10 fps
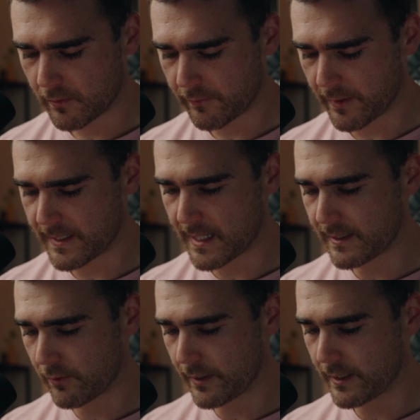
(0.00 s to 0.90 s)

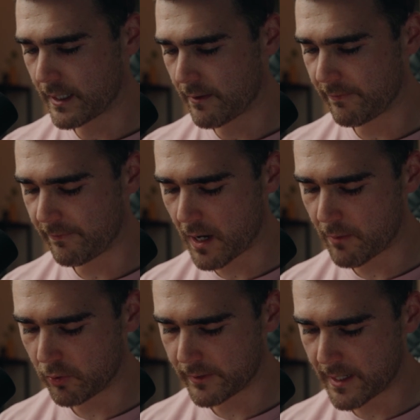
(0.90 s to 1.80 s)
Fantastic. We're going to get a
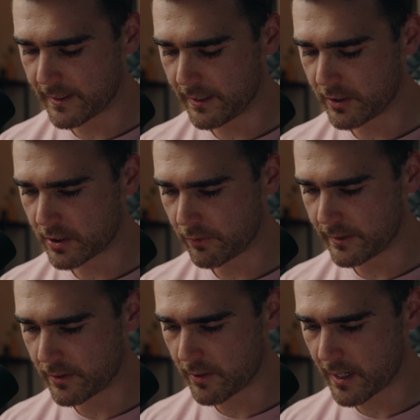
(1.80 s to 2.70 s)
fireball down here just so we
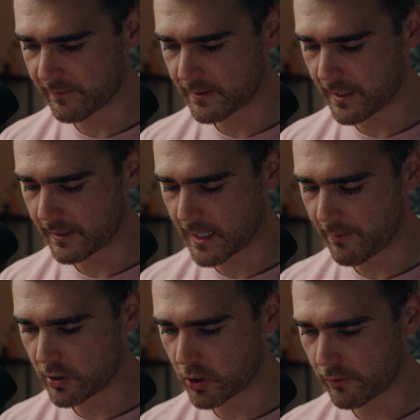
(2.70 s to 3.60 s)
don't have to take
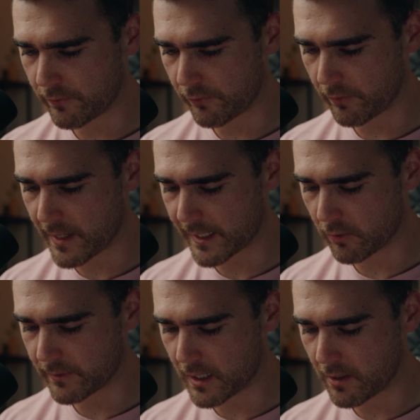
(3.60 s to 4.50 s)
damage from that
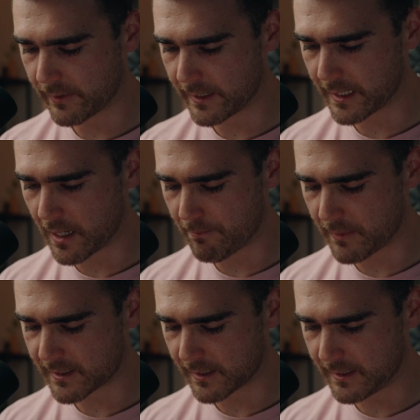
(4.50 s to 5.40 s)
goblin heart. We're going to get a
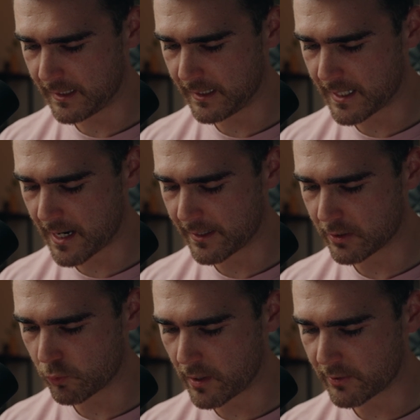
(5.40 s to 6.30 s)
musketeer down
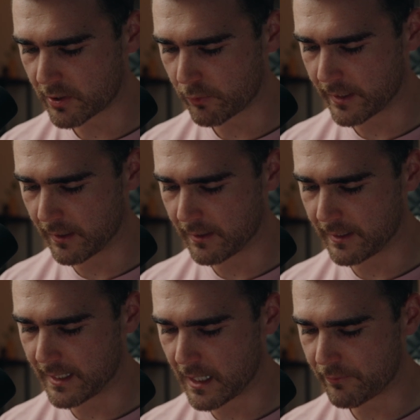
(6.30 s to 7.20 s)
as well so that we can
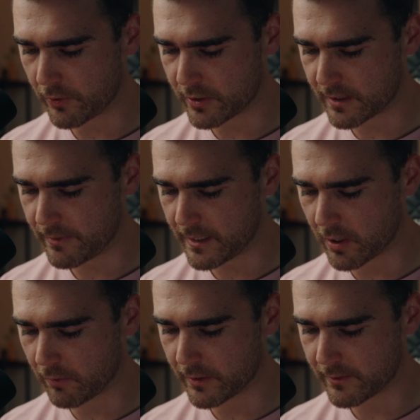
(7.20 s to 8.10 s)
clean up those spear
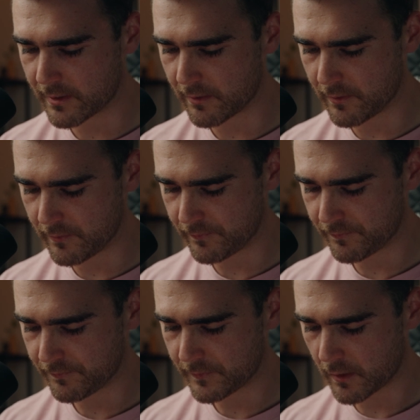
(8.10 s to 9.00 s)
goblins.
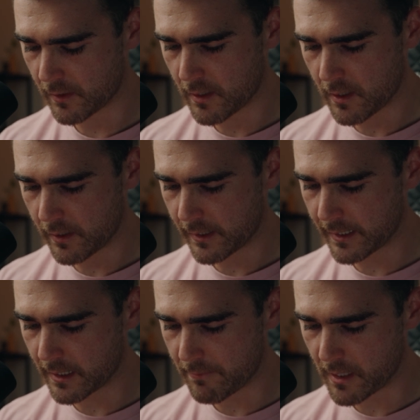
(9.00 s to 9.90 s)
Going
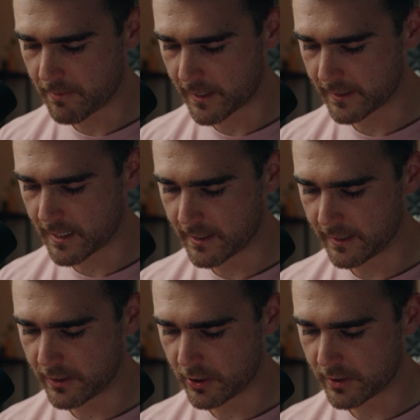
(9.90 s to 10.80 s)
to get a mini P.E.K.K.A down
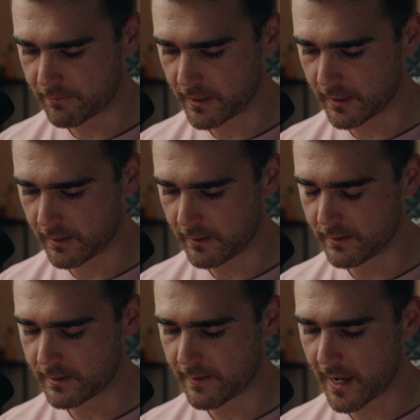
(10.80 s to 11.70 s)
here just
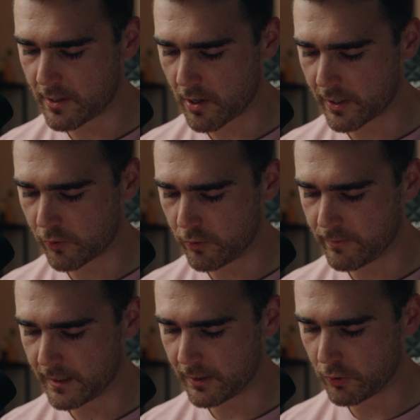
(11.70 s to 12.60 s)
because that knight could
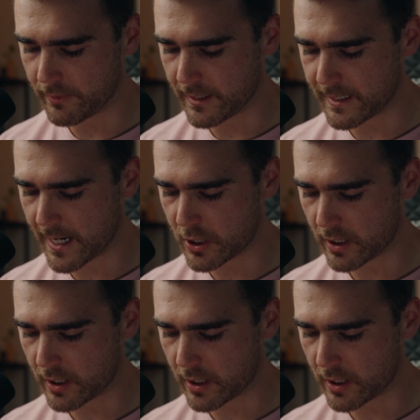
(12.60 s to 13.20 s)
be a little bit of danger